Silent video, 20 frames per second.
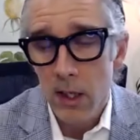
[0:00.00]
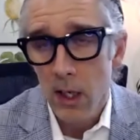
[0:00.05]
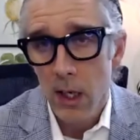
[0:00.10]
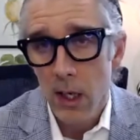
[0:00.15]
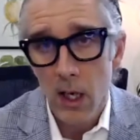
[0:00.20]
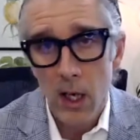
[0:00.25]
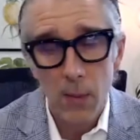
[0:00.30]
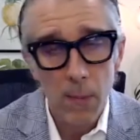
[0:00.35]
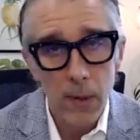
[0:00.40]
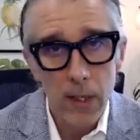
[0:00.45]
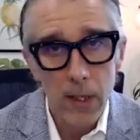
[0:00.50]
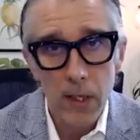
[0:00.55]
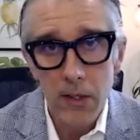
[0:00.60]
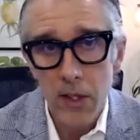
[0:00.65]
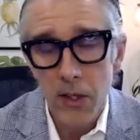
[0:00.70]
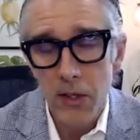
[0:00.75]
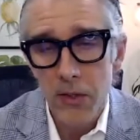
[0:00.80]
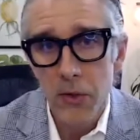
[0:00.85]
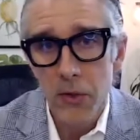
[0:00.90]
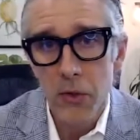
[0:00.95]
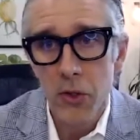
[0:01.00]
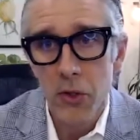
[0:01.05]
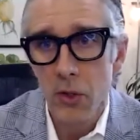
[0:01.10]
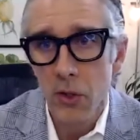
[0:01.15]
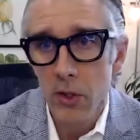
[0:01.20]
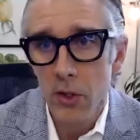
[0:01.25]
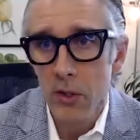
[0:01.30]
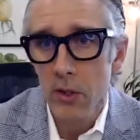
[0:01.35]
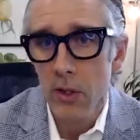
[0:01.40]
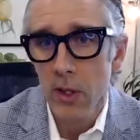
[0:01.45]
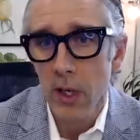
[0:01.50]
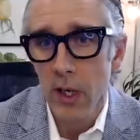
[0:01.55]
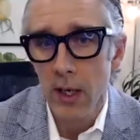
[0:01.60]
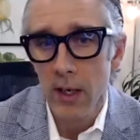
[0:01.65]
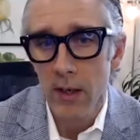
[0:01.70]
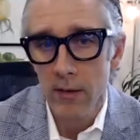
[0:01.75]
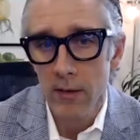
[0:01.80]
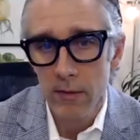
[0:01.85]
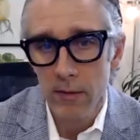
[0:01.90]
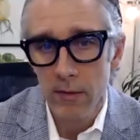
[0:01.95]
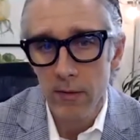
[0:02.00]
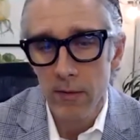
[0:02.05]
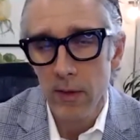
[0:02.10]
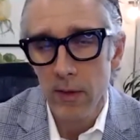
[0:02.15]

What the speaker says: but that's also true of